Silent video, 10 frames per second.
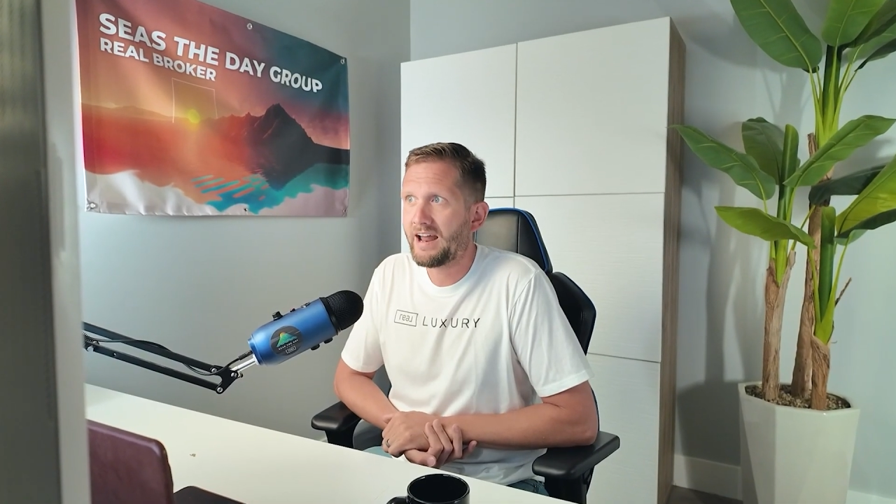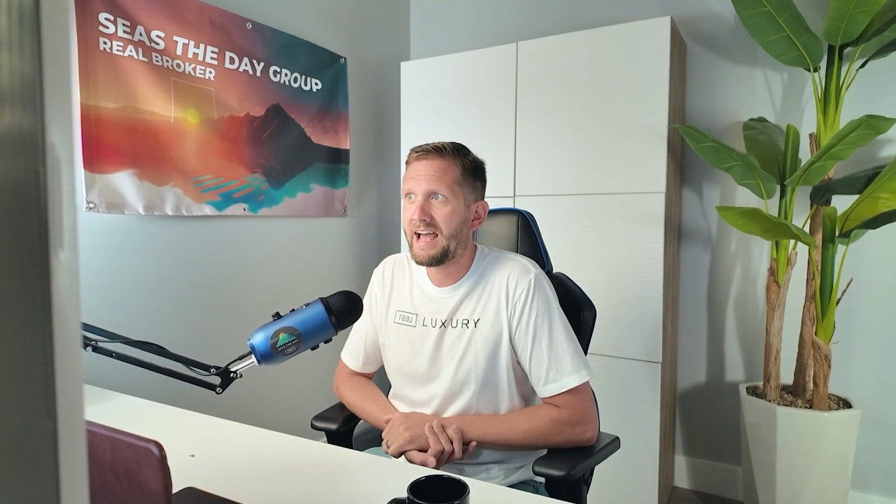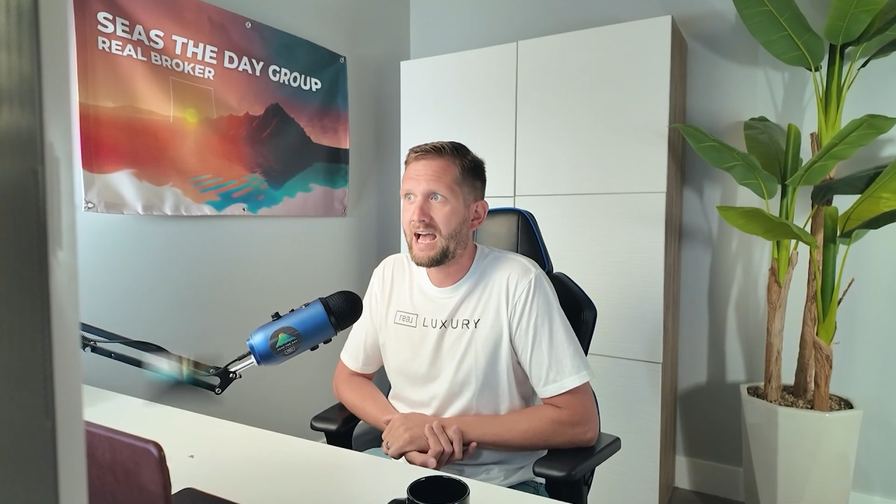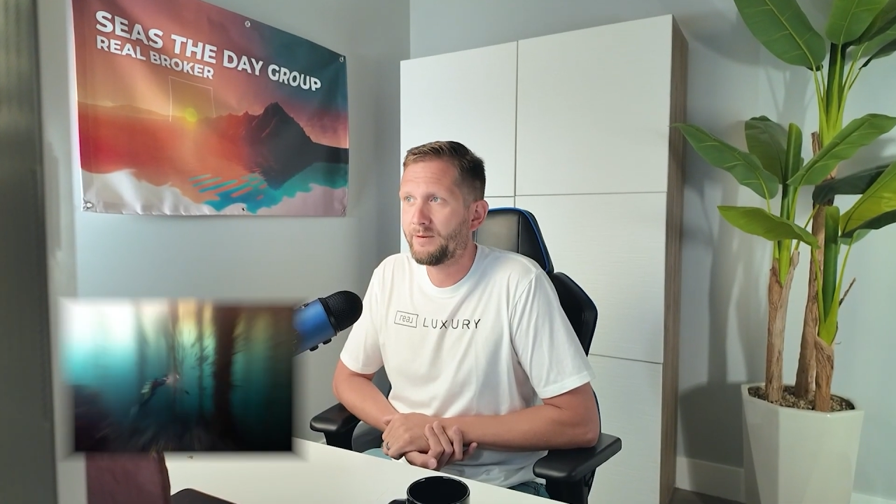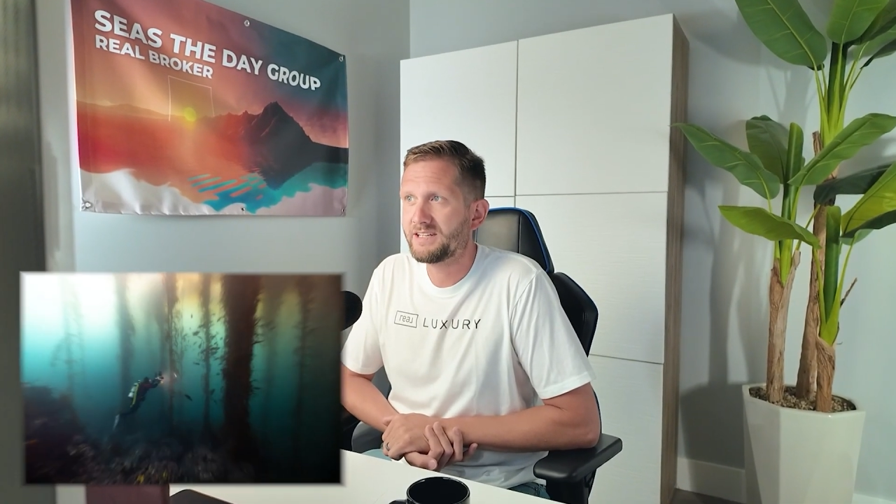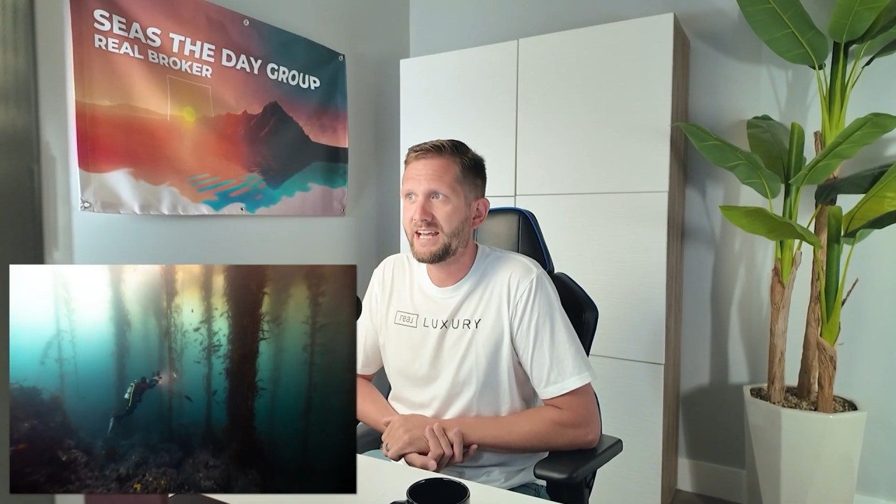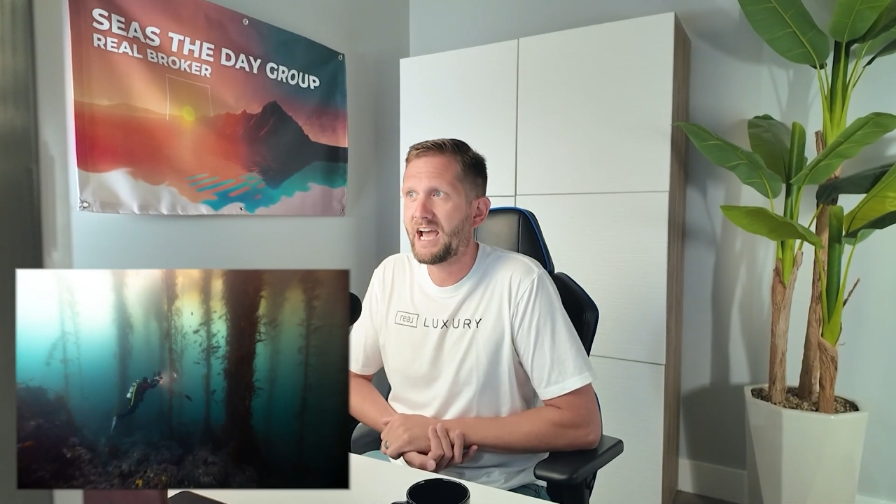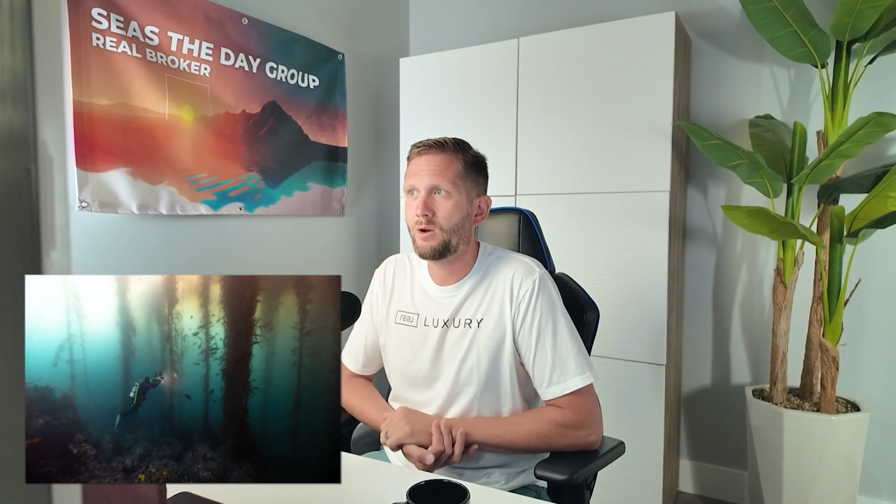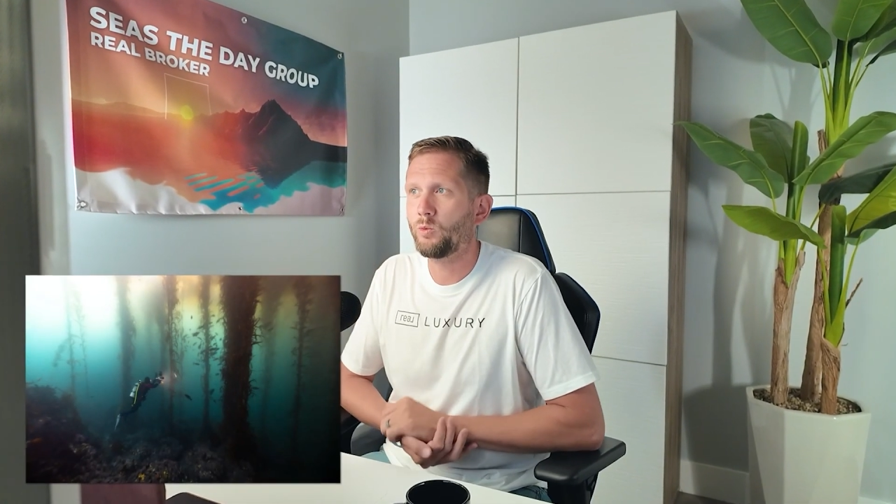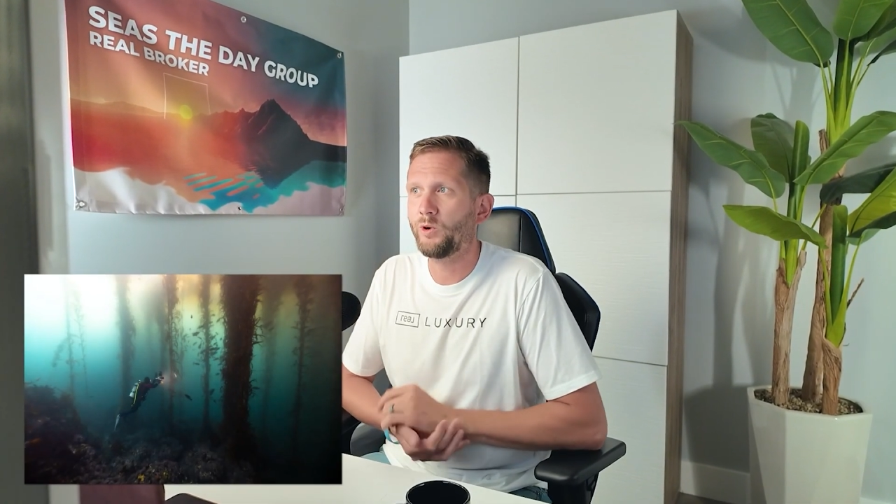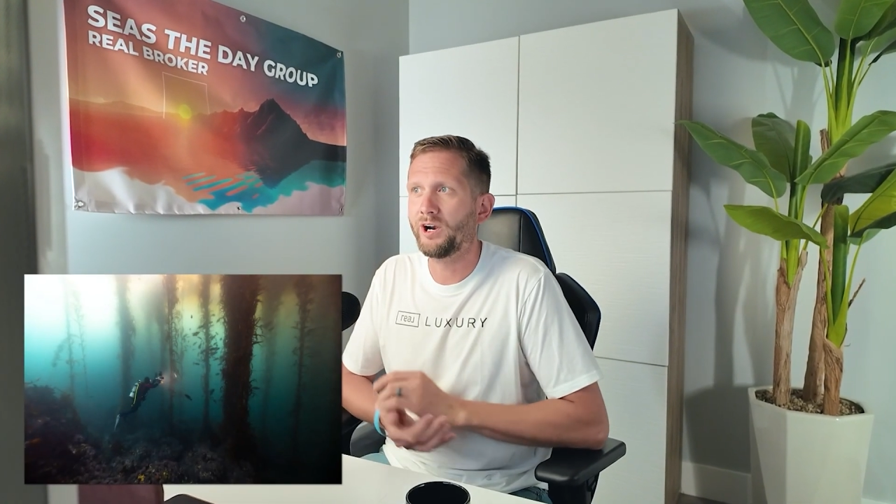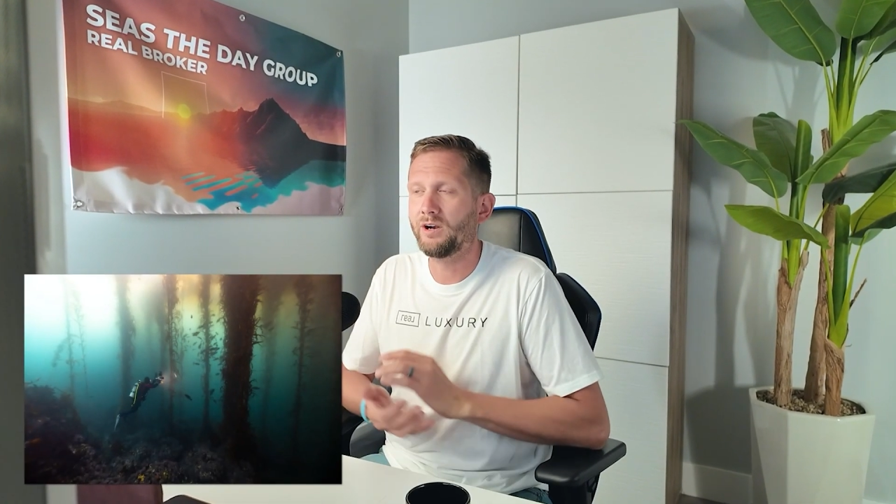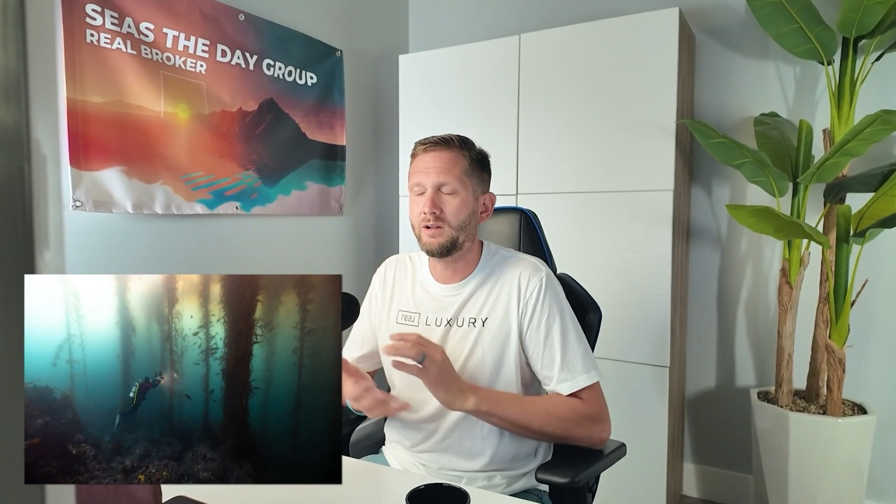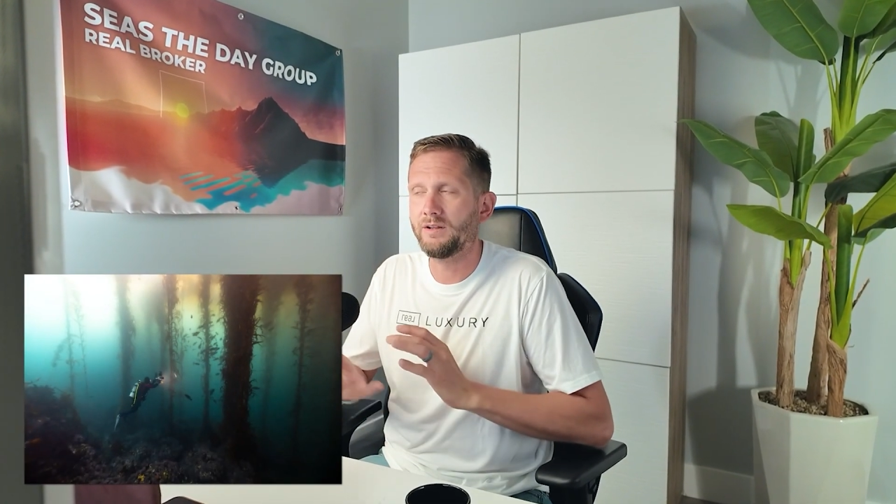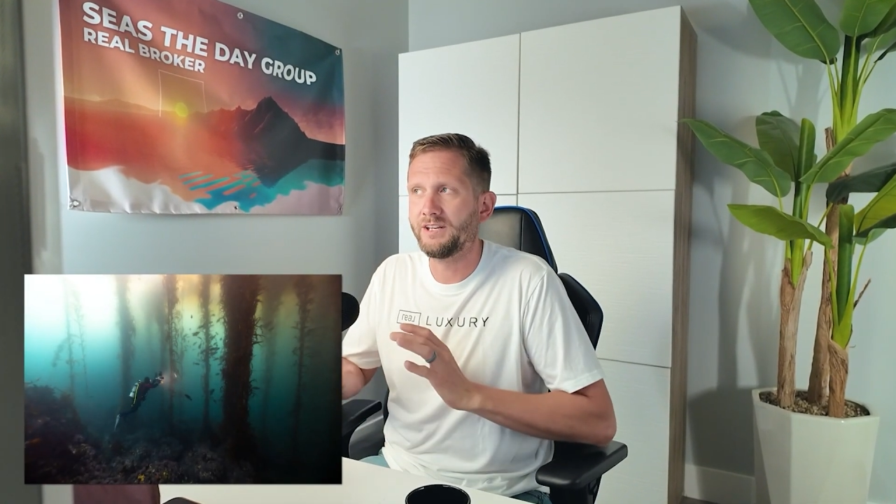habitat where